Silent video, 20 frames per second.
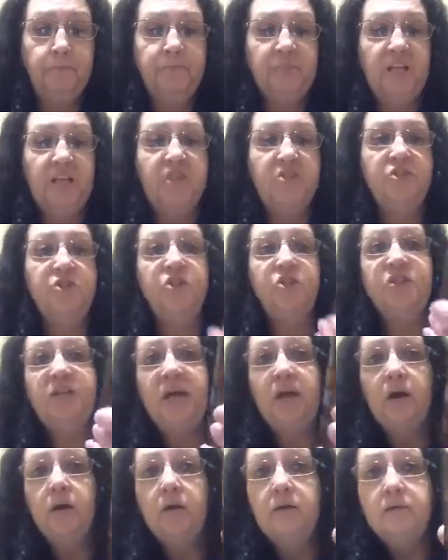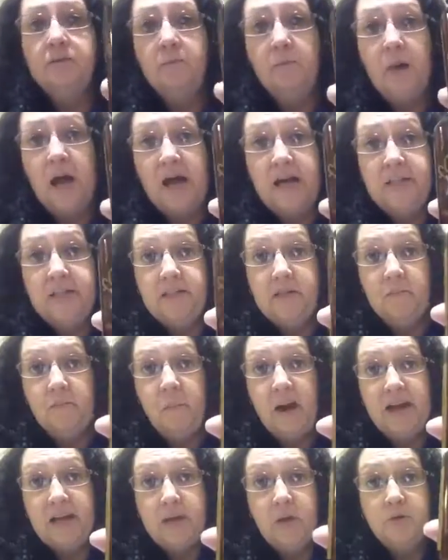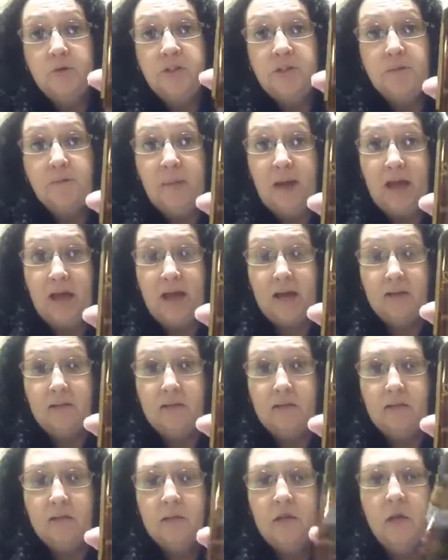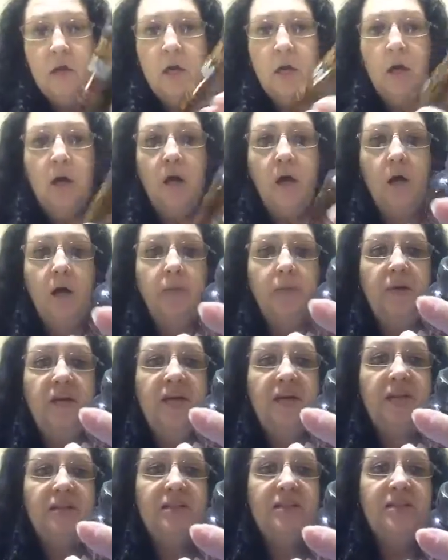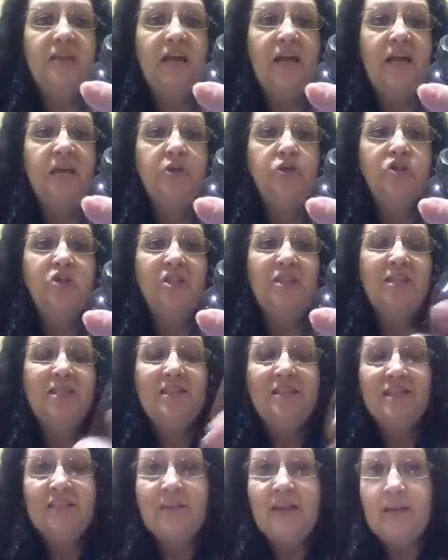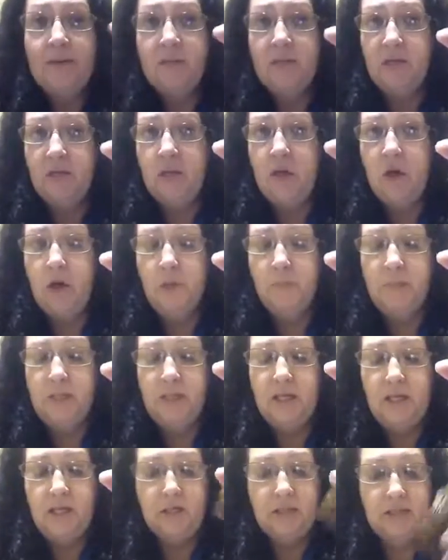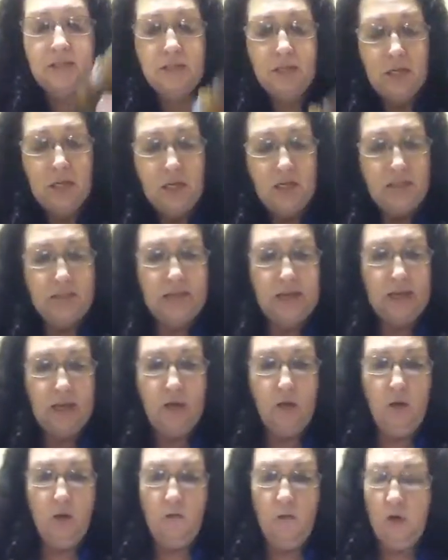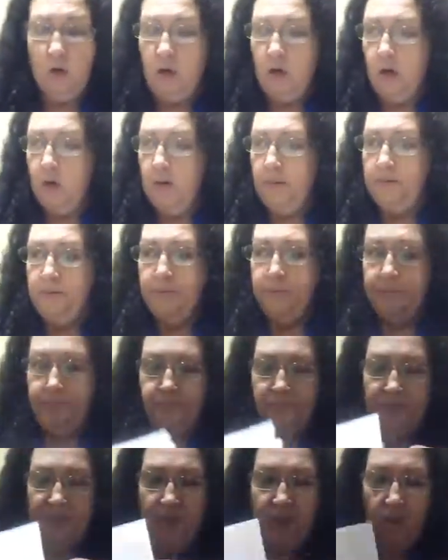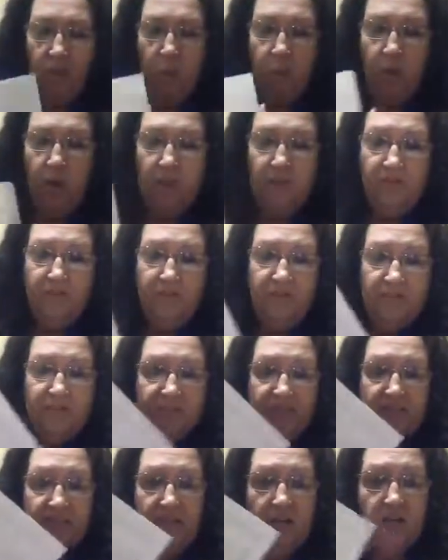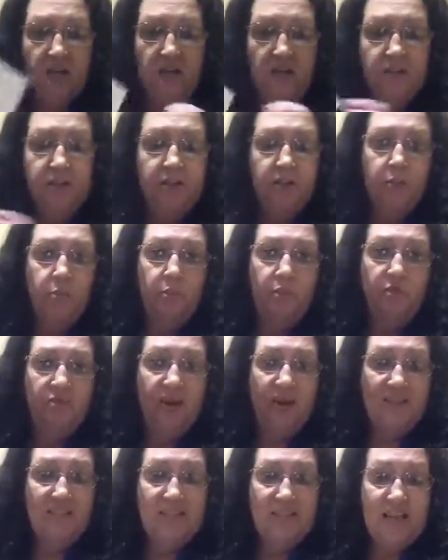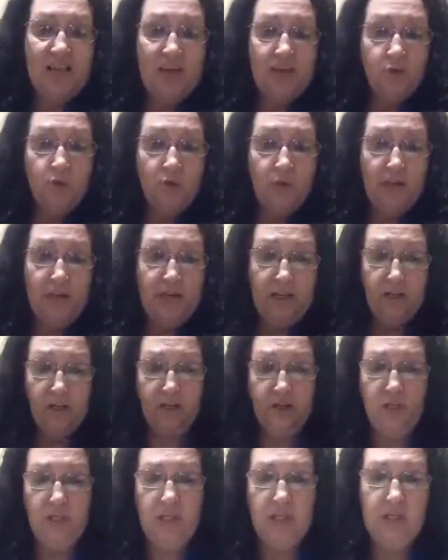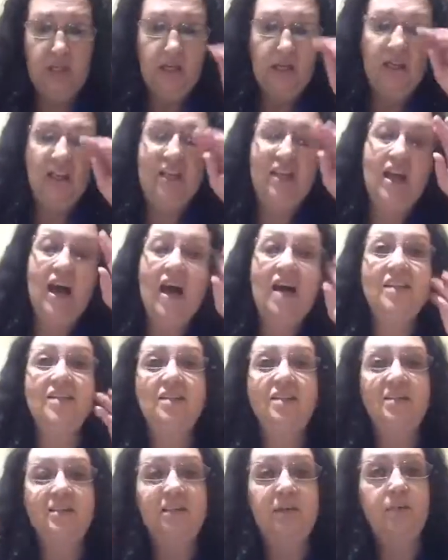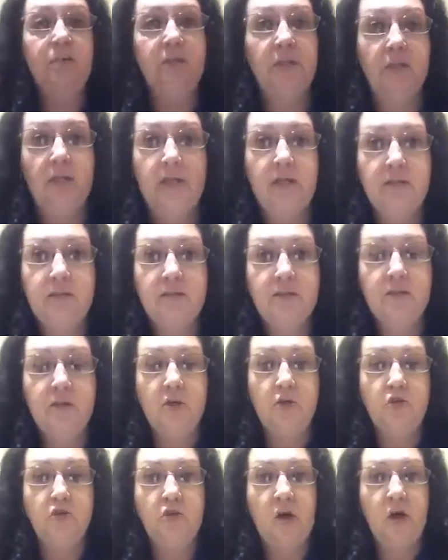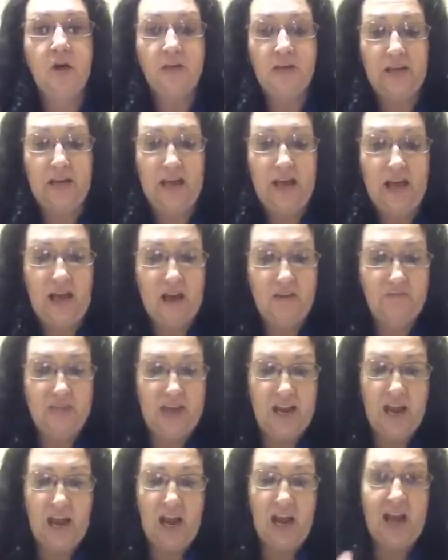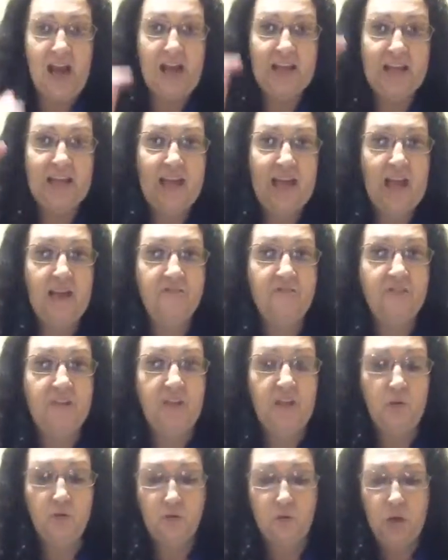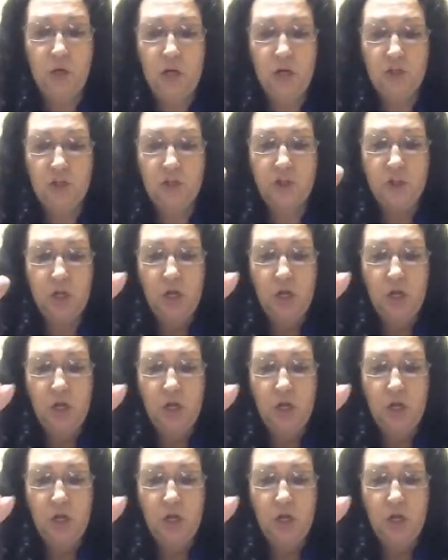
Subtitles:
It's doTERRA's Mito to Max. It is an energy and stamina complex. Now, what this does is it provides natural energy, not stimulants. So you're not going to have that high caffeine rush.